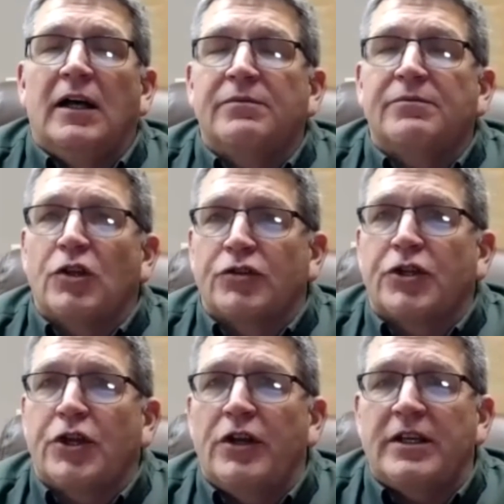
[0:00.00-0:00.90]
Social
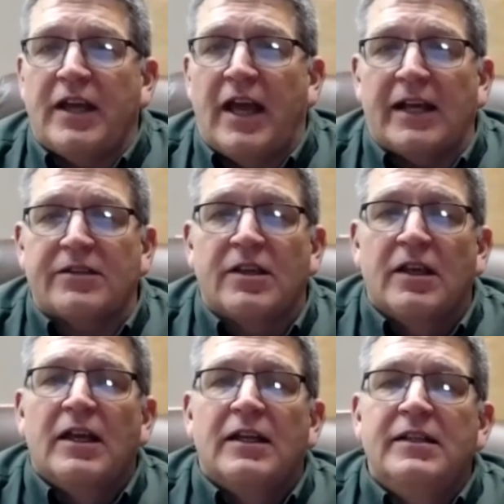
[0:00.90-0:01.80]
Security tax
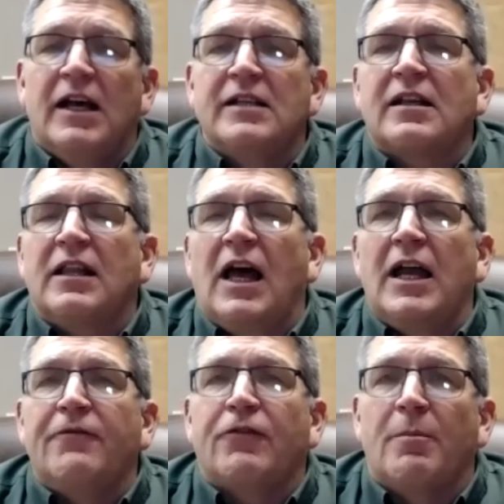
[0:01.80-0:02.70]
does
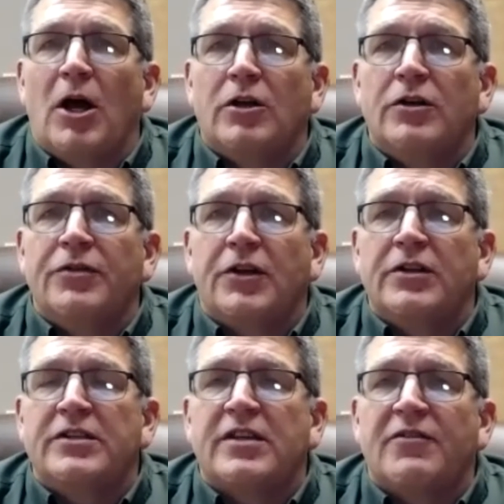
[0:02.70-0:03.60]
climb from
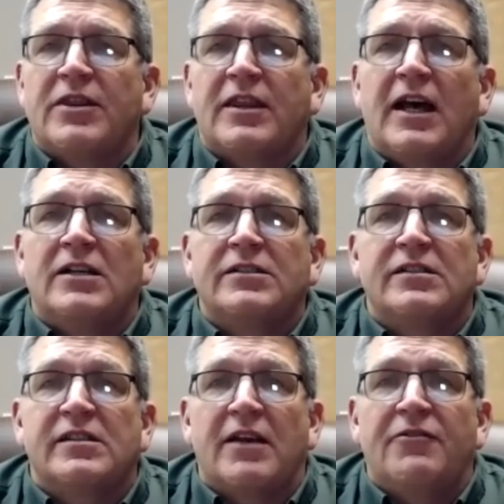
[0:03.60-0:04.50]

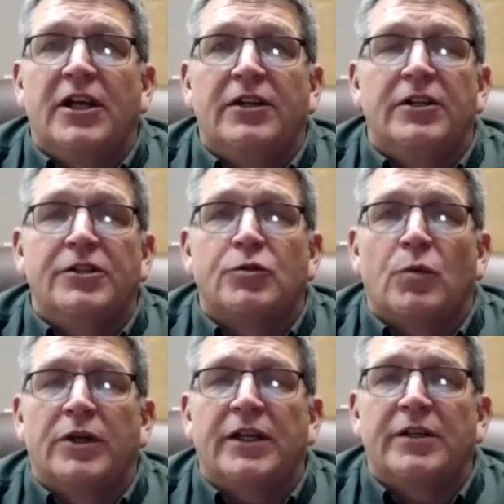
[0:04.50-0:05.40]
$137,700 in
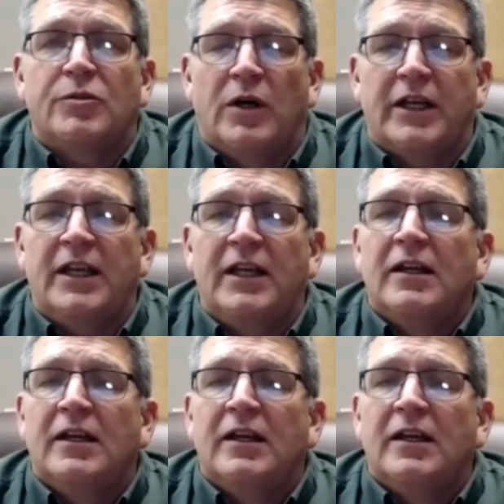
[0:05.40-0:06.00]
2020